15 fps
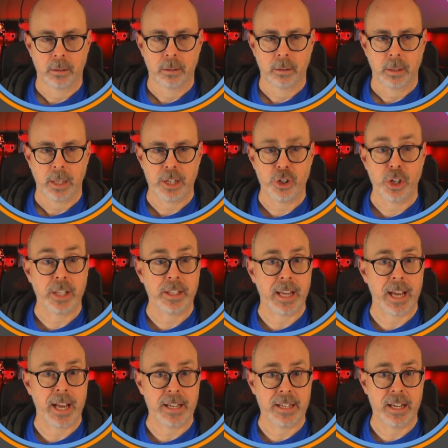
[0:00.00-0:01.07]
and you get the
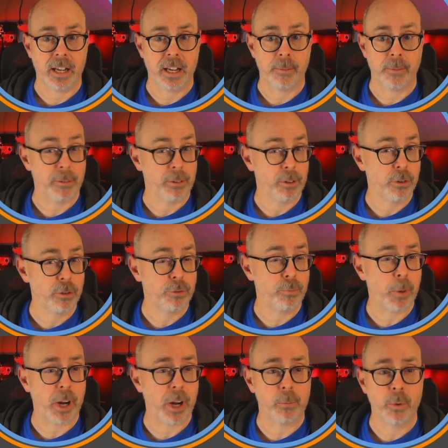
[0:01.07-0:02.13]
idea. I'm having a little
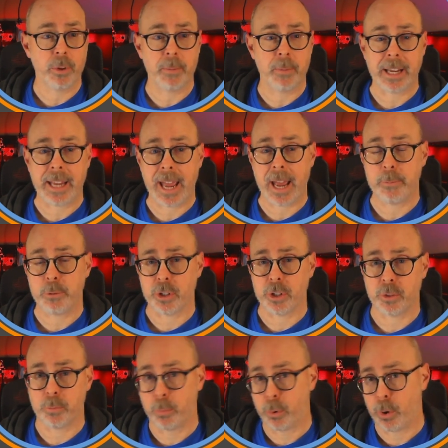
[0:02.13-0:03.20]
problem with my capture. It's
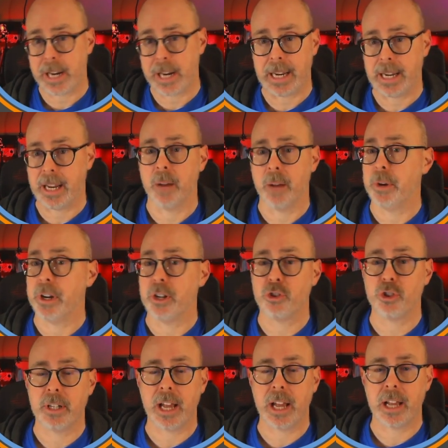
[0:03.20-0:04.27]
breaking up, but it should
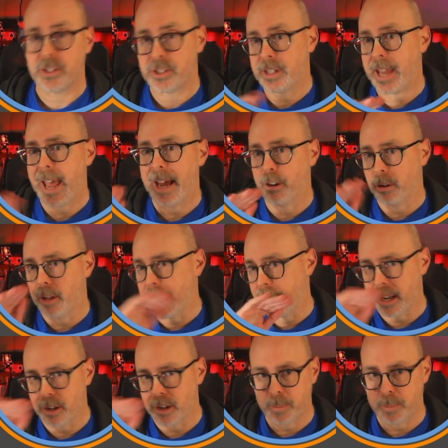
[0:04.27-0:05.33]
not stagger like that. It
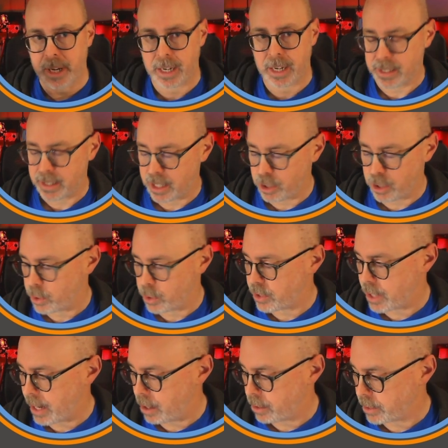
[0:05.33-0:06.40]
should be a continuous
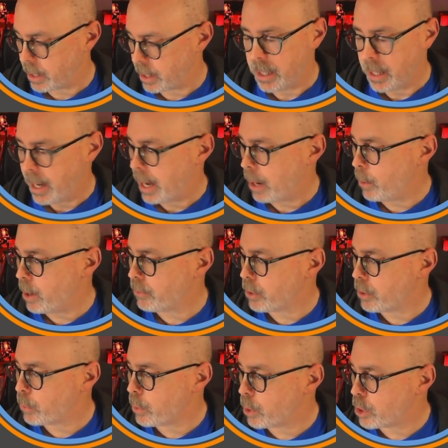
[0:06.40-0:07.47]
sound. However, if
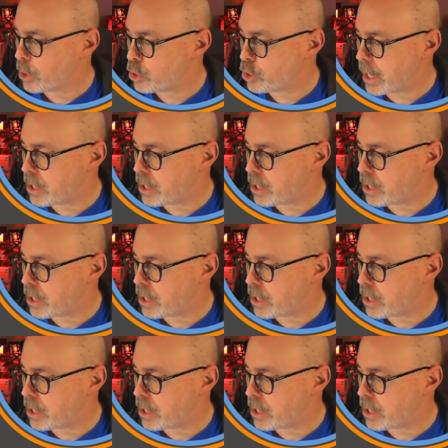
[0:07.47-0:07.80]
we want to change